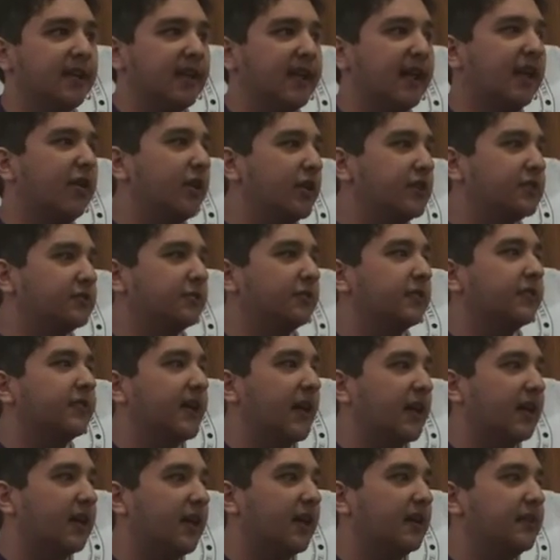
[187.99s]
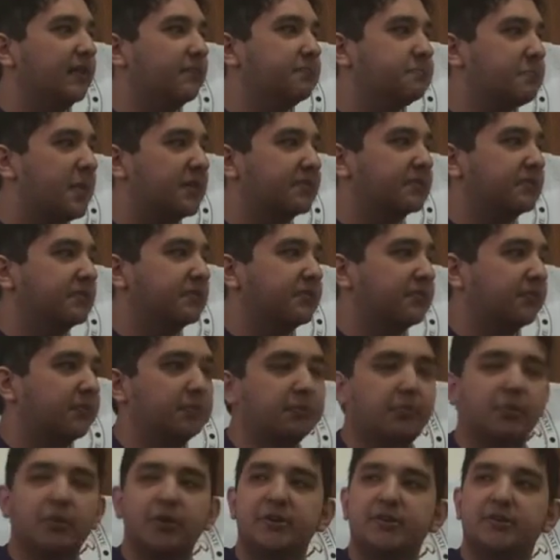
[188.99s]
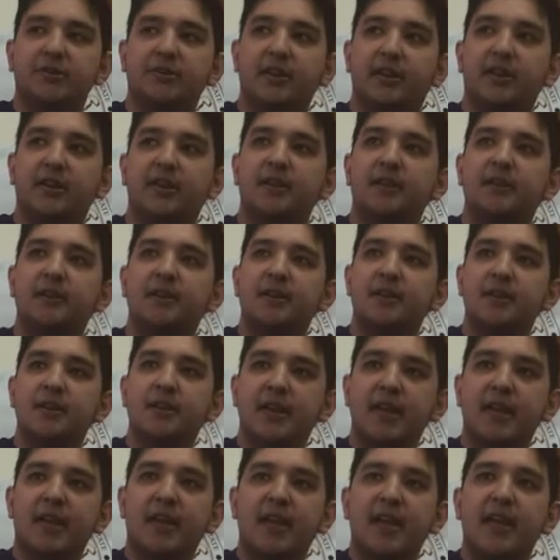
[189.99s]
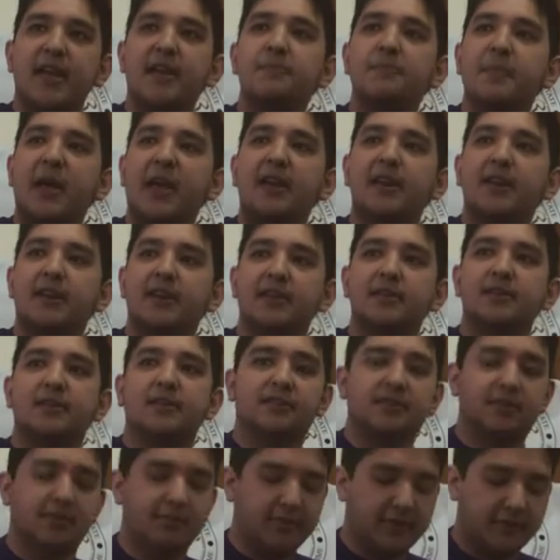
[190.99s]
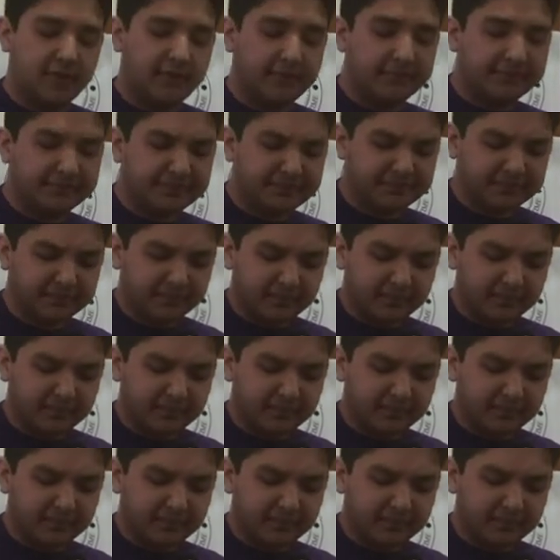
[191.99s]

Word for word: and how I took that kind of message from Boys State and, and made it into something.